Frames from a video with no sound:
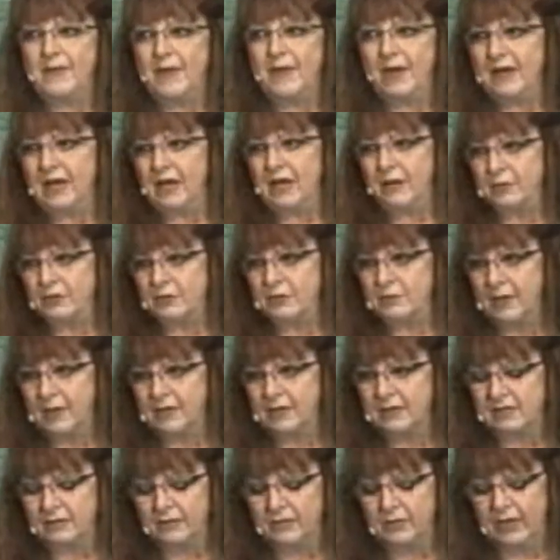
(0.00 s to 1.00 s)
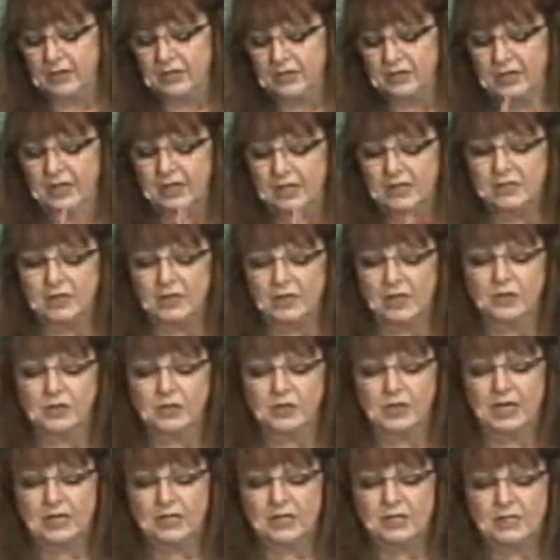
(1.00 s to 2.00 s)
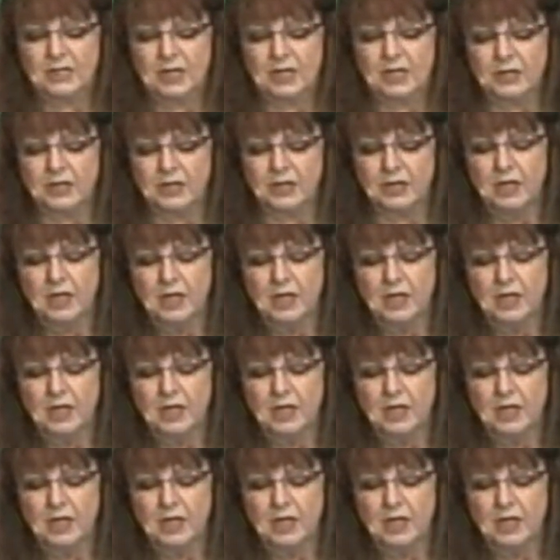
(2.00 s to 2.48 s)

that in our responsive reading. She gets alone, gets centered.